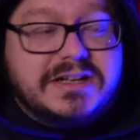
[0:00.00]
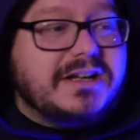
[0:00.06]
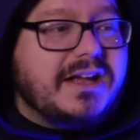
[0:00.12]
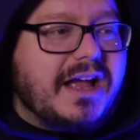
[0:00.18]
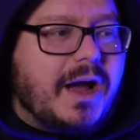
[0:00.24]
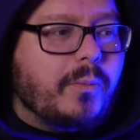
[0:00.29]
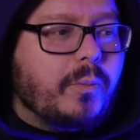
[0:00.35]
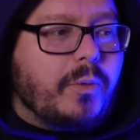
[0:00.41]

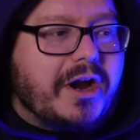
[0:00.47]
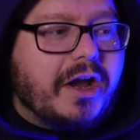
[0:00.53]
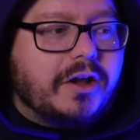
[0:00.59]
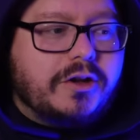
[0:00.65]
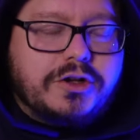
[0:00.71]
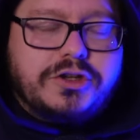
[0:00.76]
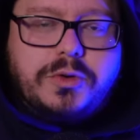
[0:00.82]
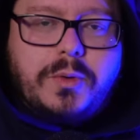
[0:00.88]
And we're going
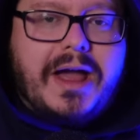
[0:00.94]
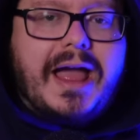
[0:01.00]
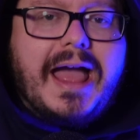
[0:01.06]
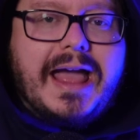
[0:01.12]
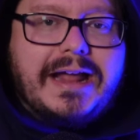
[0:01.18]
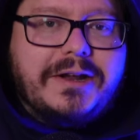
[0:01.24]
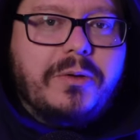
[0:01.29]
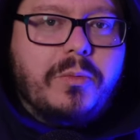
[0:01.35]
to do it
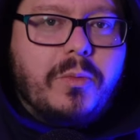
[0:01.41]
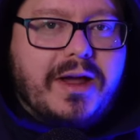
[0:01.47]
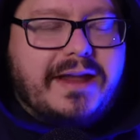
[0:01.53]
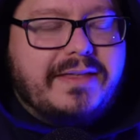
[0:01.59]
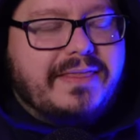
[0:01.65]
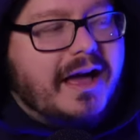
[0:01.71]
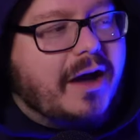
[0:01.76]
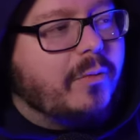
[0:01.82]
any way
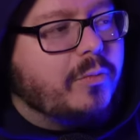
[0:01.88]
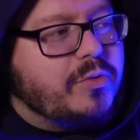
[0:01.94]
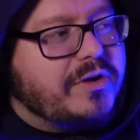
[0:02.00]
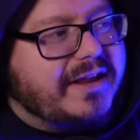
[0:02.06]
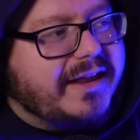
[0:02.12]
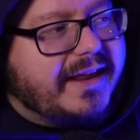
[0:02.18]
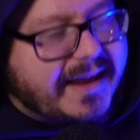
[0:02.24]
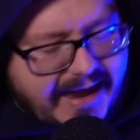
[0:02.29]
that
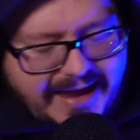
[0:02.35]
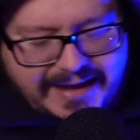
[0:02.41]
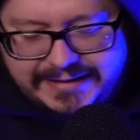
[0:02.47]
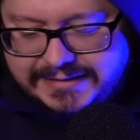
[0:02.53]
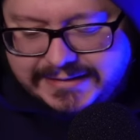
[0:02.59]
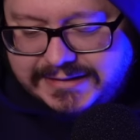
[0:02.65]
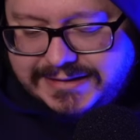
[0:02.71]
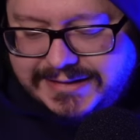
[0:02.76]
we
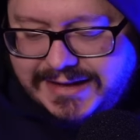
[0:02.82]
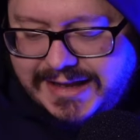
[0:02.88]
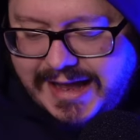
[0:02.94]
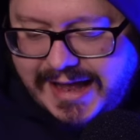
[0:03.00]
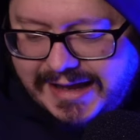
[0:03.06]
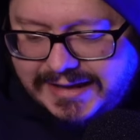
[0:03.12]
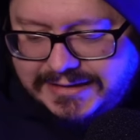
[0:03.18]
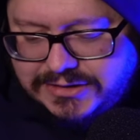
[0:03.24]
can.
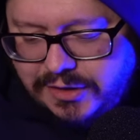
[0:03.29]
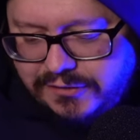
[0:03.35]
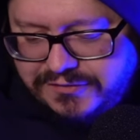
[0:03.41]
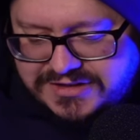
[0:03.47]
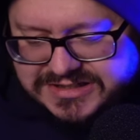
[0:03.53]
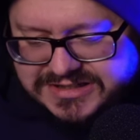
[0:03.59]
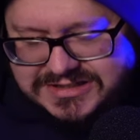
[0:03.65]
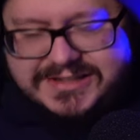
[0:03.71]
And
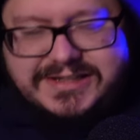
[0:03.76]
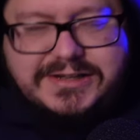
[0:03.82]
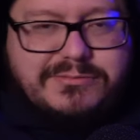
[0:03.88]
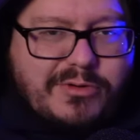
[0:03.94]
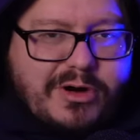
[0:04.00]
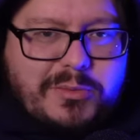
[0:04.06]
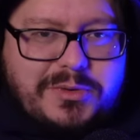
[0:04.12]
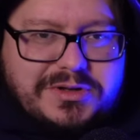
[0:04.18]
obviously,
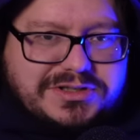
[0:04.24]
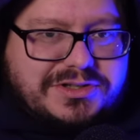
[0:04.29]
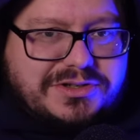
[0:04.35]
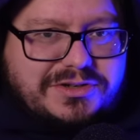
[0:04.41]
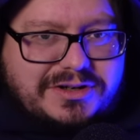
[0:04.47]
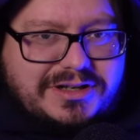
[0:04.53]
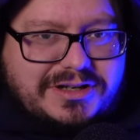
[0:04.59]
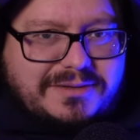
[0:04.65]
what we're
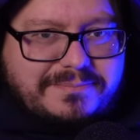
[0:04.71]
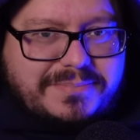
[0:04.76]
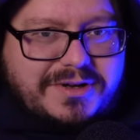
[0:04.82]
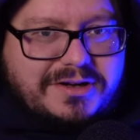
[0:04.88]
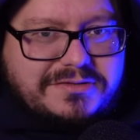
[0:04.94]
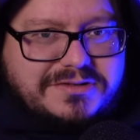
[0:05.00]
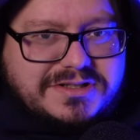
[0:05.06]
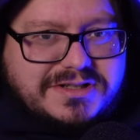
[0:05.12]
talking
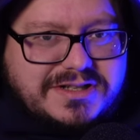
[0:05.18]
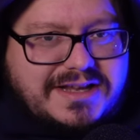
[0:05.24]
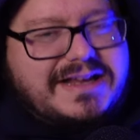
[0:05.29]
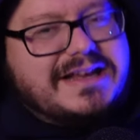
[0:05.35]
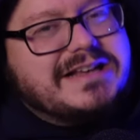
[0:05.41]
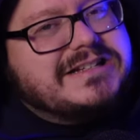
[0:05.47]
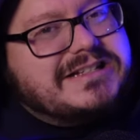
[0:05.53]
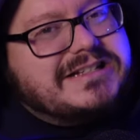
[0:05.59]
about
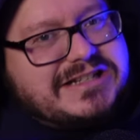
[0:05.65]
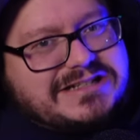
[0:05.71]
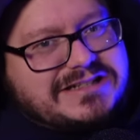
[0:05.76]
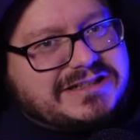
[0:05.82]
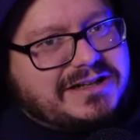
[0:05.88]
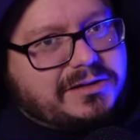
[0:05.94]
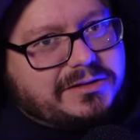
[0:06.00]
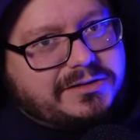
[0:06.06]
is this
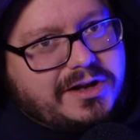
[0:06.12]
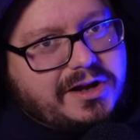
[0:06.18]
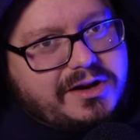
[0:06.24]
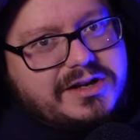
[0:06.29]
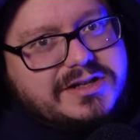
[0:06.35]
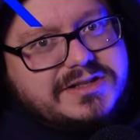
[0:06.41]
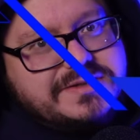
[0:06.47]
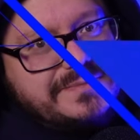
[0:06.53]
little nugget.